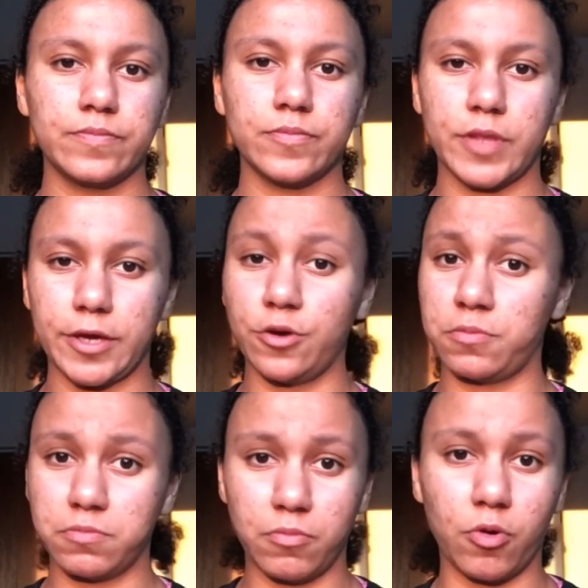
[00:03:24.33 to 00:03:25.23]
that you'll
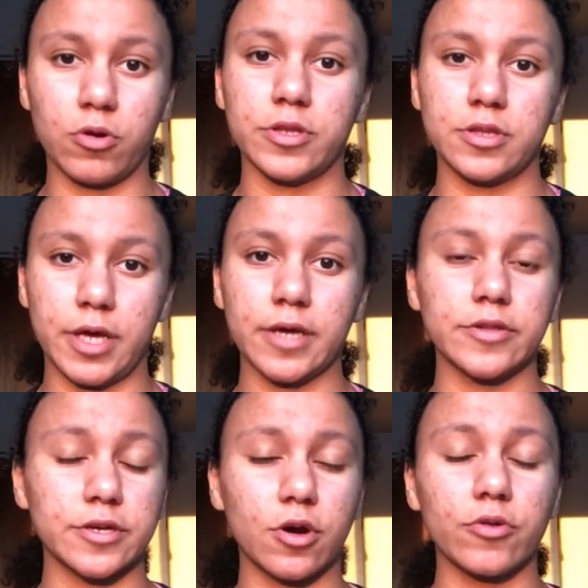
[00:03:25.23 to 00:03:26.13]
more than likely
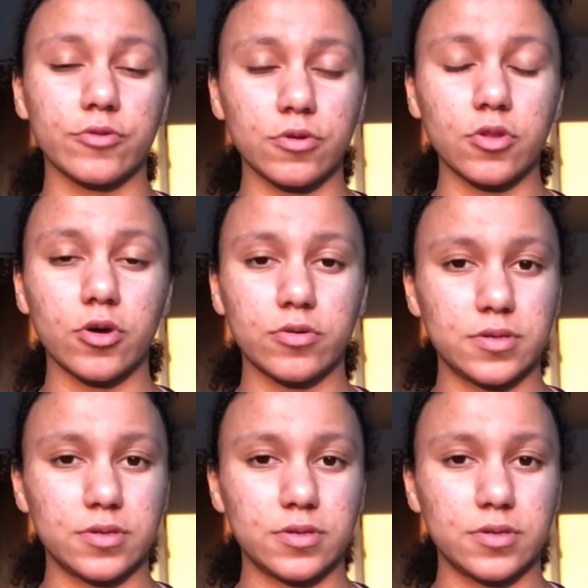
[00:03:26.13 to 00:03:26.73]
go through alone.